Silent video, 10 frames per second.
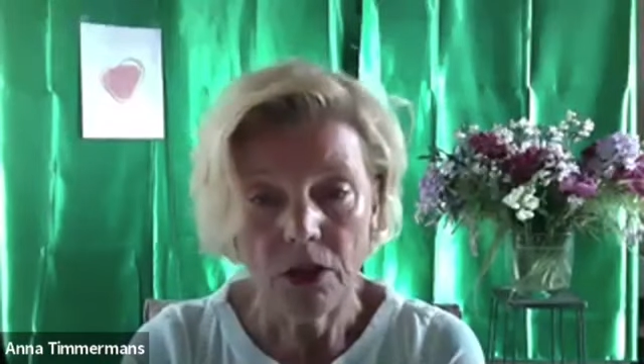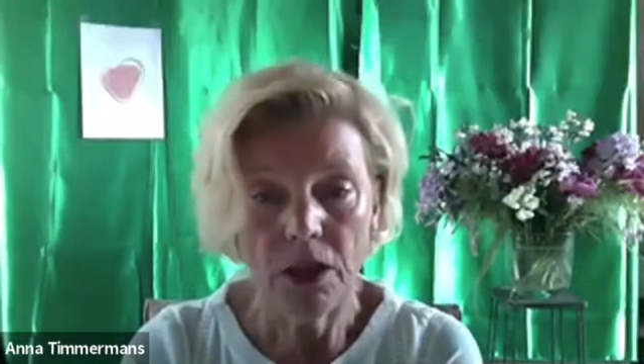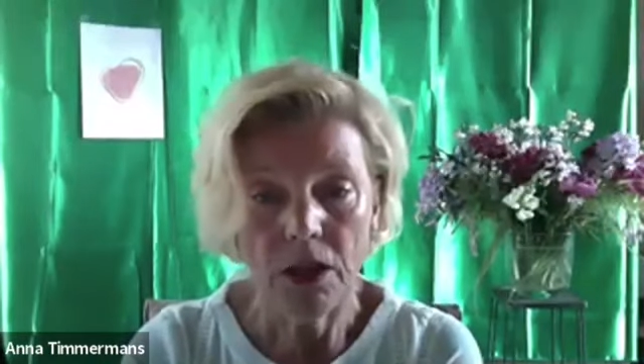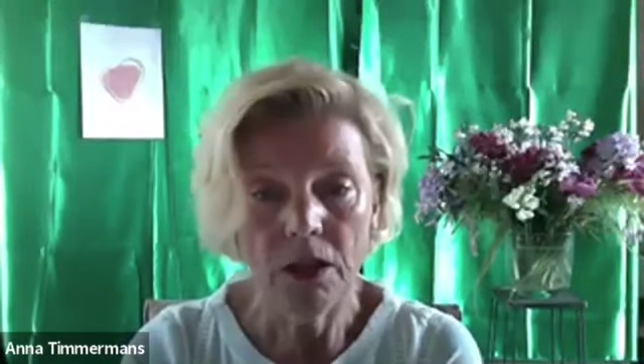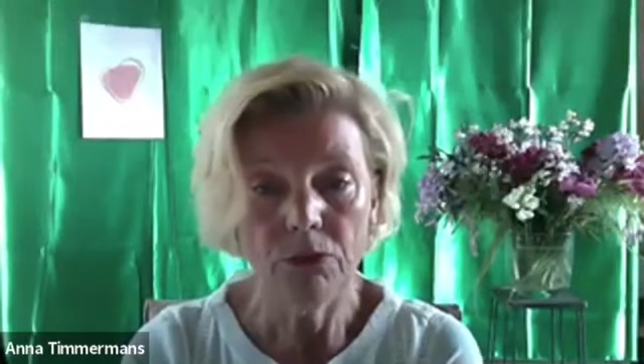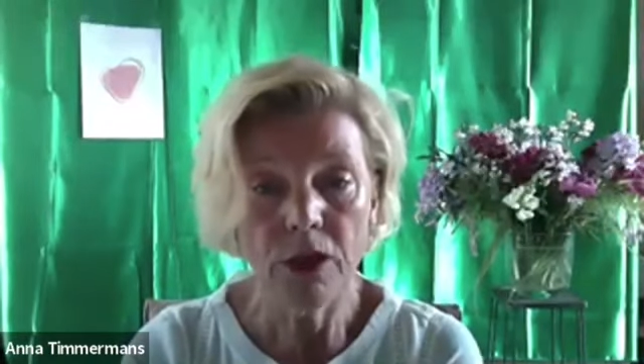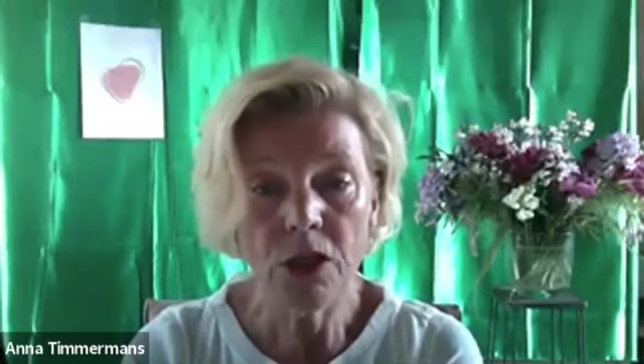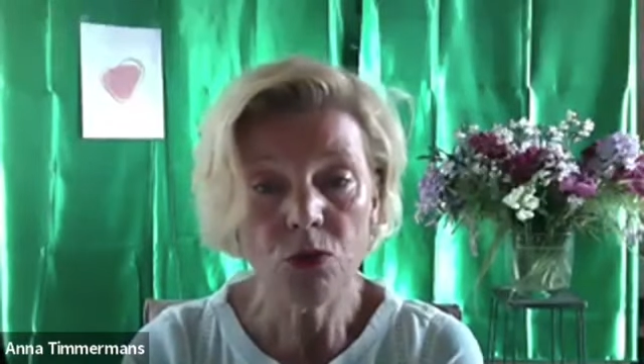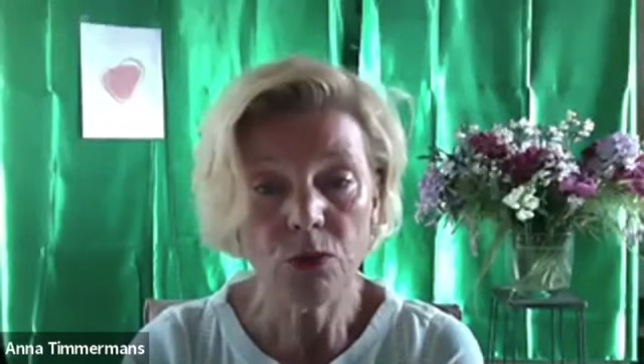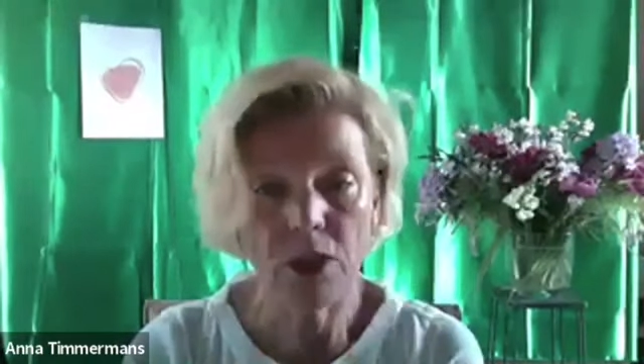
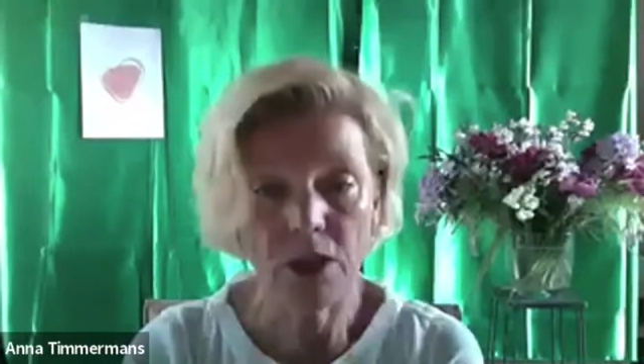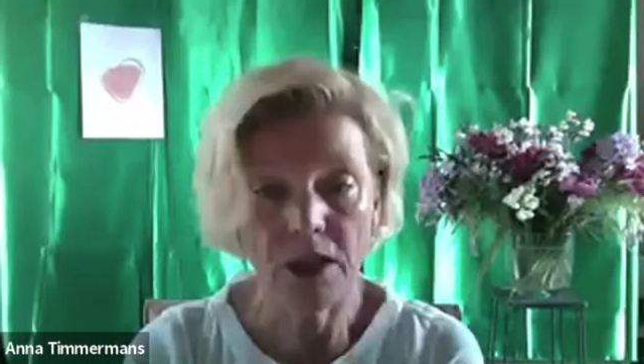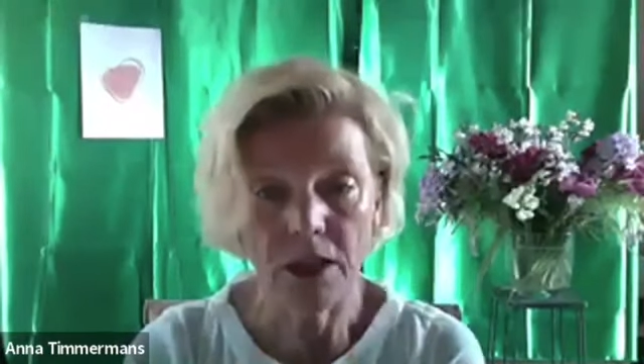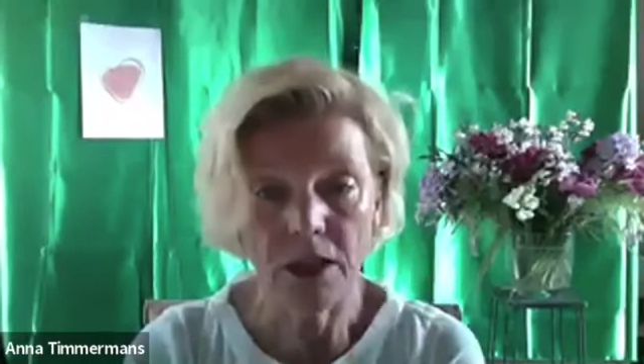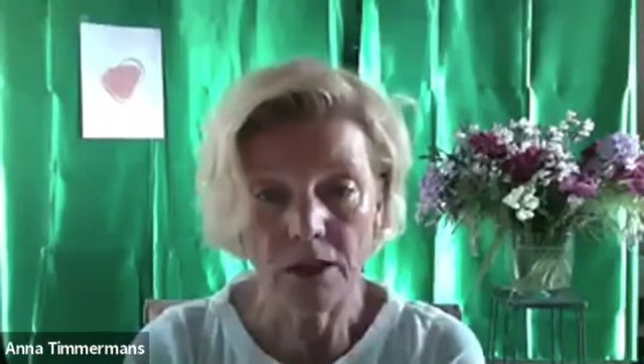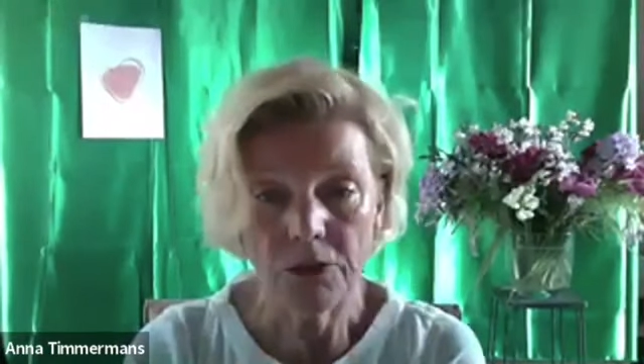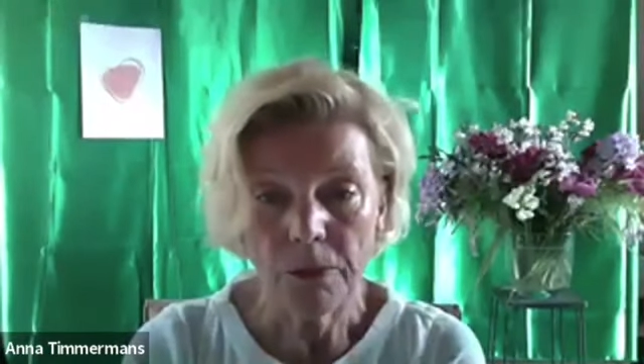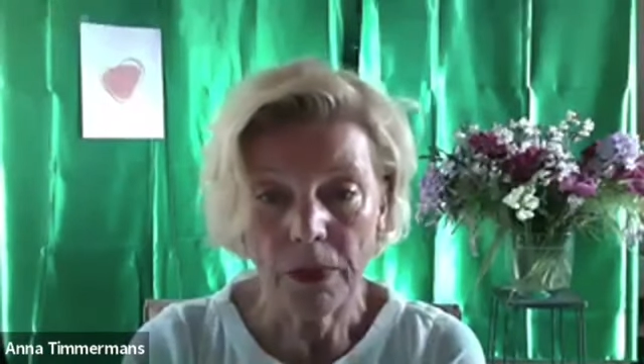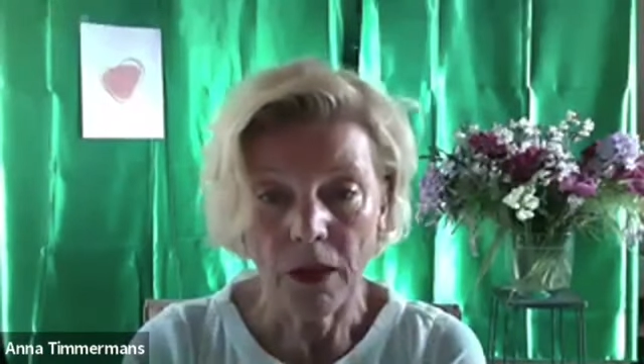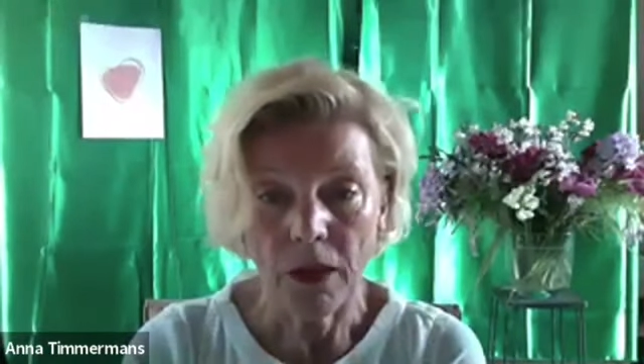Individually,
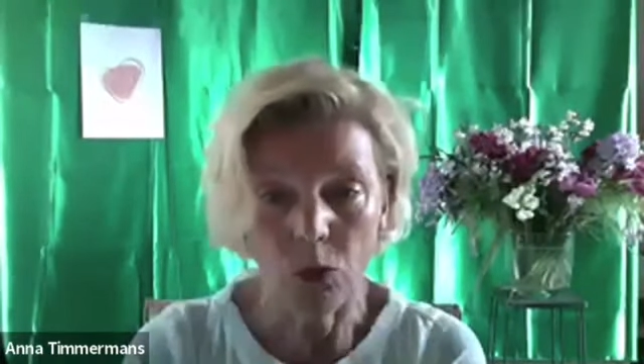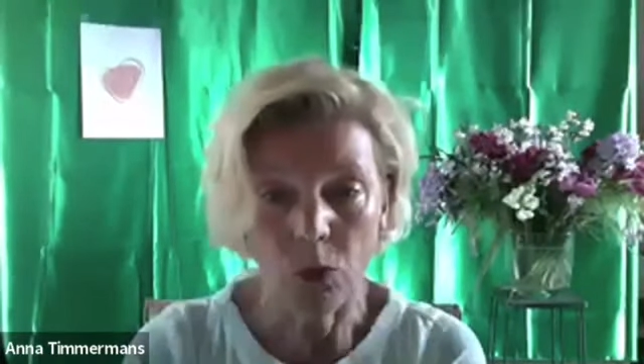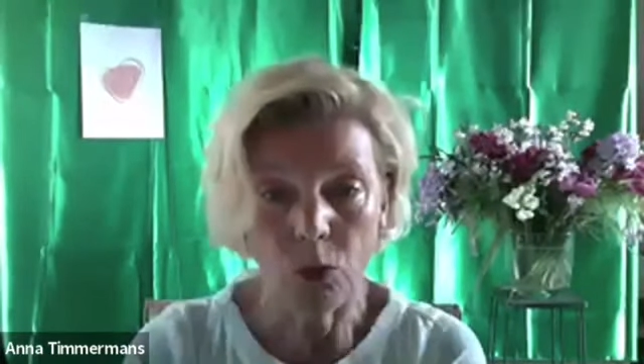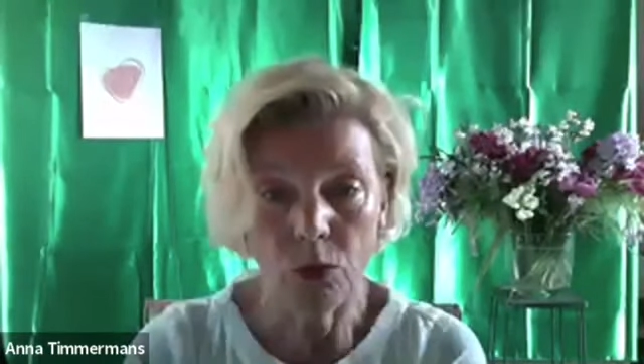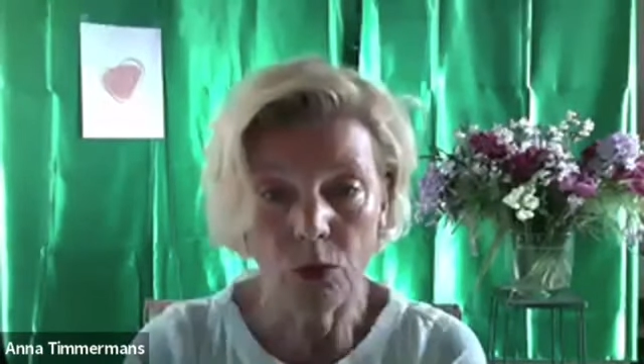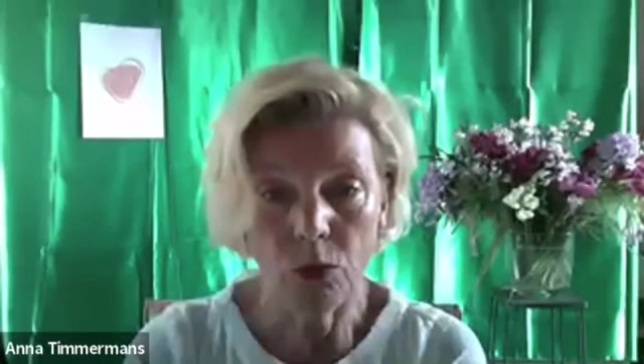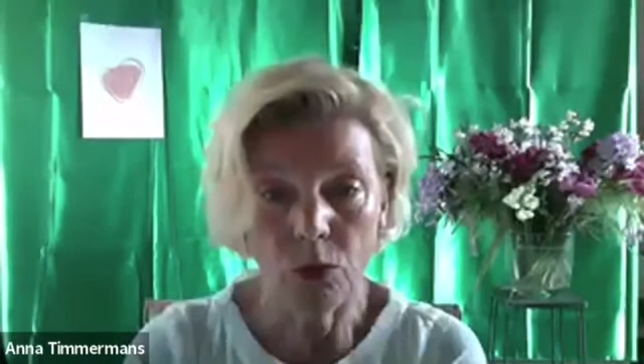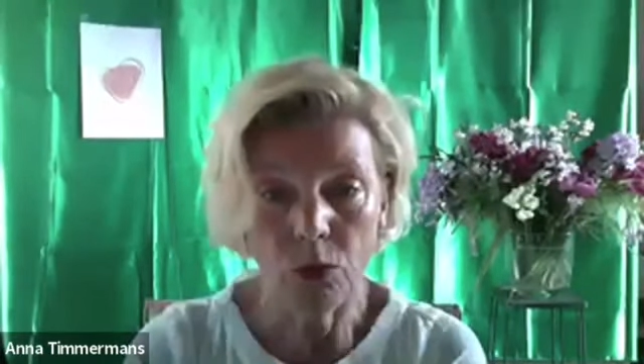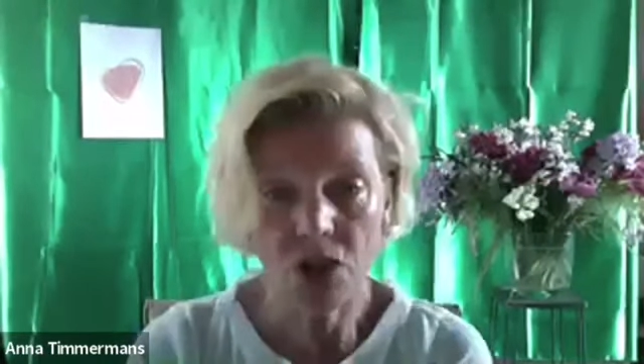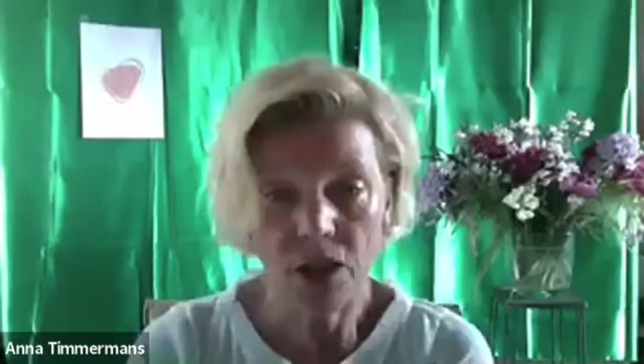we want to
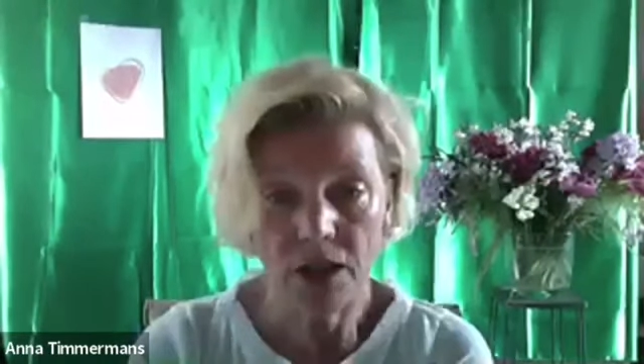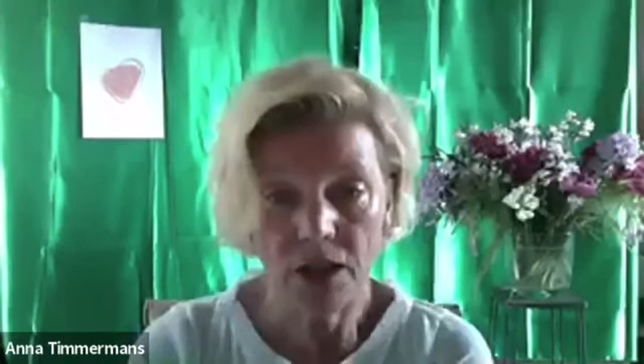stay